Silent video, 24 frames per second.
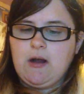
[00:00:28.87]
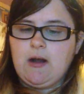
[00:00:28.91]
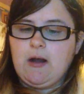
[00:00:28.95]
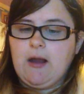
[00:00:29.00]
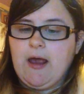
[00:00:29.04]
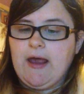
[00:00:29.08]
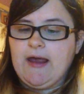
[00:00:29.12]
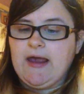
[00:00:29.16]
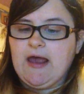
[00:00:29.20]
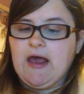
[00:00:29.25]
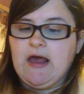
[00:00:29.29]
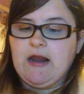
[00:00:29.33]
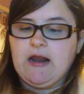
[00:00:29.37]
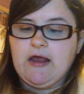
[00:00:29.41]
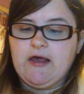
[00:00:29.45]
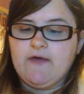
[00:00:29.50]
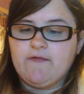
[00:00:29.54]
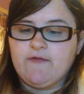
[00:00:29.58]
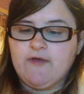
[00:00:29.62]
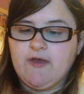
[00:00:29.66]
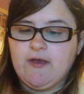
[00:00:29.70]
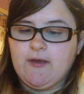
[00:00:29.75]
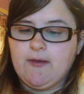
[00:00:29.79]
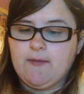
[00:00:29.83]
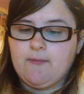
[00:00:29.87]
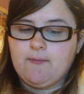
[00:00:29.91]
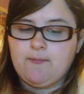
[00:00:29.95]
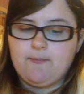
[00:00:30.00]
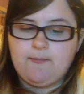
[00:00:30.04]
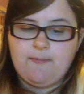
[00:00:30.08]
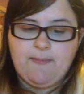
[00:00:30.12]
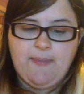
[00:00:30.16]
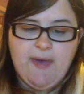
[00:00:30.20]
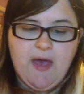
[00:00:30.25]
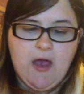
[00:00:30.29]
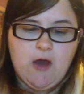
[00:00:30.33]
Like a
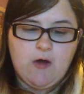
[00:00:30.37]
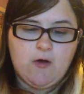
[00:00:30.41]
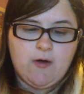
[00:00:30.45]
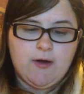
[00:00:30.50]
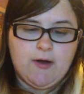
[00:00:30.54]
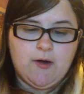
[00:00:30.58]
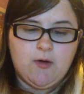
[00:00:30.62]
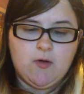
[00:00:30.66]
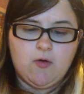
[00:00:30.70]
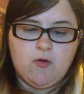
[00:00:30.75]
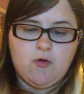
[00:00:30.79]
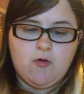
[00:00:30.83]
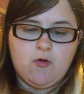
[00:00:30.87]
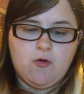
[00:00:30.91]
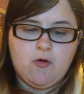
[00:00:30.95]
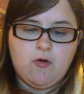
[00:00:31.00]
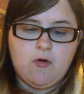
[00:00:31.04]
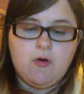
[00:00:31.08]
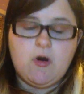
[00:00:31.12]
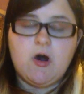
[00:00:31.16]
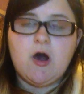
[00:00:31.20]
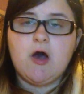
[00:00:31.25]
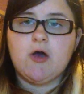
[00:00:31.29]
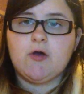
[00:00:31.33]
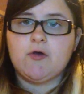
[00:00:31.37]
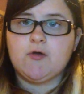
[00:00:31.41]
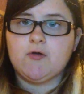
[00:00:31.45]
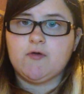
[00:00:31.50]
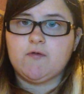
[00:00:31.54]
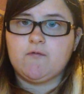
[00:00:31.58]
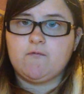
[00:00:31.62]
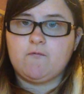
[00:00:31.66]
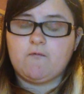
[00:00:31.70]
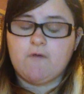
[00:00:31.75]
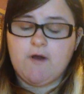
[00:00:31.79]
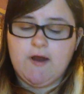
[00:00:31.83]
loving parent or a
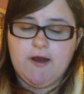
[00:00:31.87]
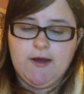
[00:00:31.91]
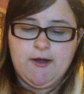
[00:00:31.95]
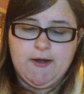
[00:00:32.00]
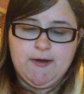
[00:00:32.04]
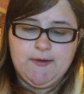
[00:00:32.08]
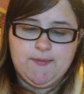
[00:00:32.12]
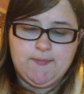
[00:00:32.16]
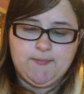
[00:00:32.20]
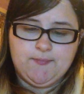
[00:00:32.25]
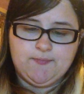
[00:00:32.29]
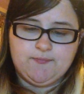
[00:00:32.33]
good friend.